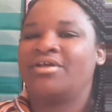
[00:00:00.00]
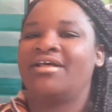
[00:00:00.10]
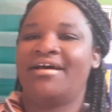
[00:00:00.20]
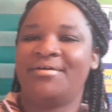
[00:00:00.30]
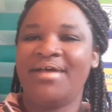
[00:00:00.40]

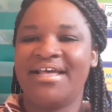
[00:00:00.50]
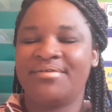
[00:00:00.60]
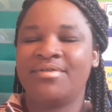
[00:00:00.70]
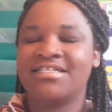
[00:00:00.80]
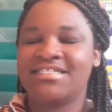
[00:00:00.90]
All right,
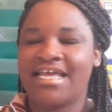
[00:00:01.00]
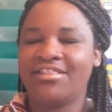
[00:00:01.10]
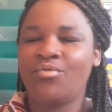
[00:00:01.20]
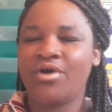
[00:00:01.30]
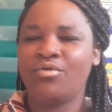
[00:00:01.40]
say the
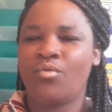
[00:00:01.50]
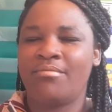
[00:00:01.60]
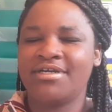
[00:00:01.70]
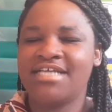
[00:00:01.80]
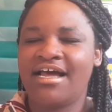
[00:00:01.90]
word one more
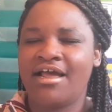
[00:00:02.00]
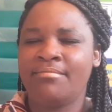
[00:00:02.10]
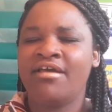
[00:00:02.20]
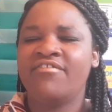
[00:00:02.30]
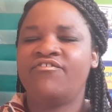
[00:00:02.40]
time.
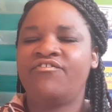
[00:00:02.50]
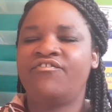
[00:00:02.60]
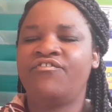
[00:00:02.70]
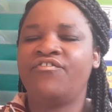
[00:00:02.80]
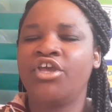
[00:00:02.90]

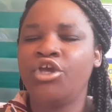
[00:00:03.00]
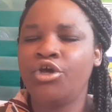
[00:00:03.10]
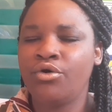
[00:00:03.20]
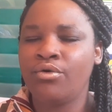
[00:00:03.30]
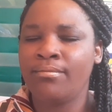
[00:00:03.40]

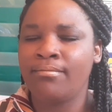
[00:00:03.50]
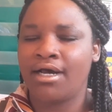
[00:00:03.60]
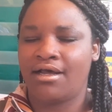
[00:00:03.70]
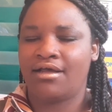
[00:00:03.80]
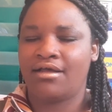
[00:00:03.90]
Fume.
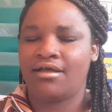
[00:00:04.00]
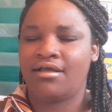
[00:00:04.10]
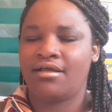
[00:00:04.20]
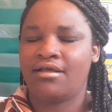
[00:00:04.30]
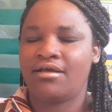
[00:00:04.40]

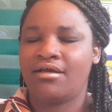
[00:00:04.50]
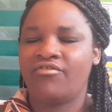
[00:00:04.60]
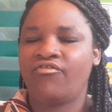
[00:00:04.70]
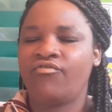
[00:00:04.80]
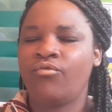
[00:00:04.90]

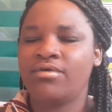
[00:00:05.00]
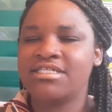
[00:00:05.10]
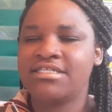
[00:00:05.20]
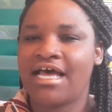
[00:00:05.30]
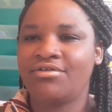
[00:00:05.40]
What
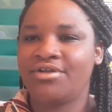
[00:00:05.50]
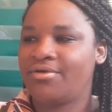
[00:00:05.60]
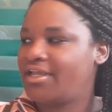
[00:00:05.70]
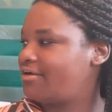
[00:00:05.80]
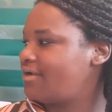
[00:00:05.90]
sound do you
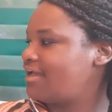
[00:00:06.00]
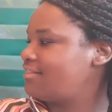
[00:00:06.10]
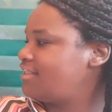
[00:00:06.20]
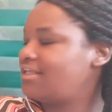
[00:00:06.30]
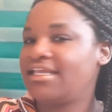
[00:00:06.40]
hear at
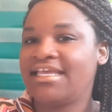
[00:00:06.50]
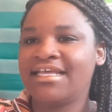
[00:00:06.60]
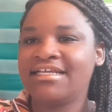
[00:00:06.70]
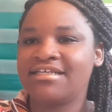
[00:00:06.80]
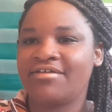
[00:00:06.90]
the
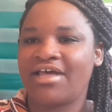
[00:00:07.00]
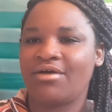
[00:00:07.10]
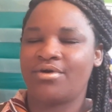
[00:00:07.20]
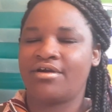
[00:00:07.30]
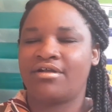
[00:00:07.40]
end of that
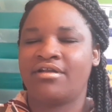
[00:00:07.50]
word?